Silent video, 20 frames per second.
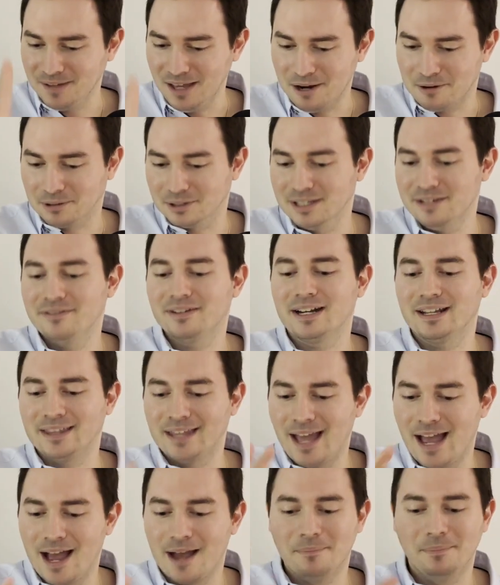I will leave it at
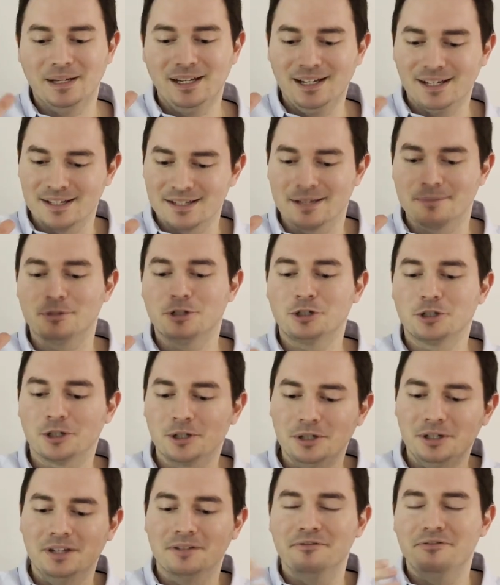that because I'm sure
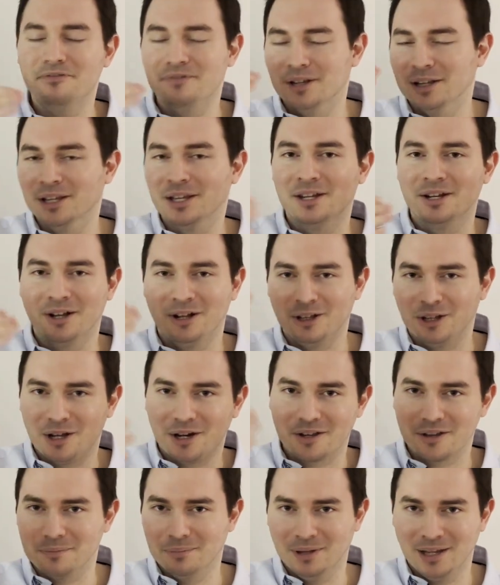you can fill in a lot
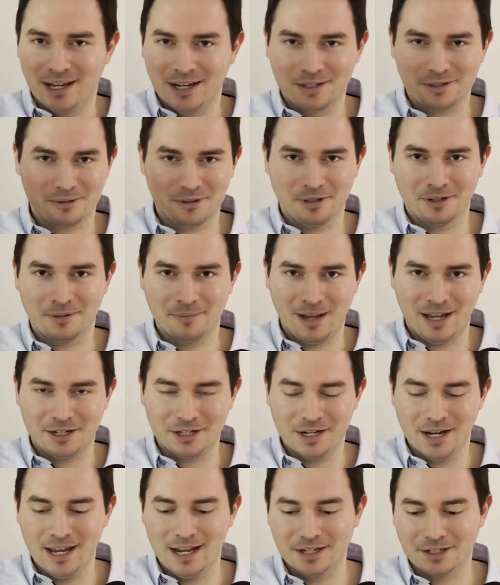of the blanks with your
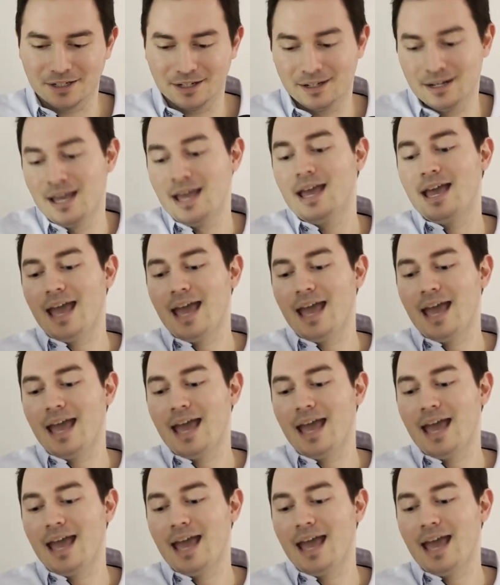imagination.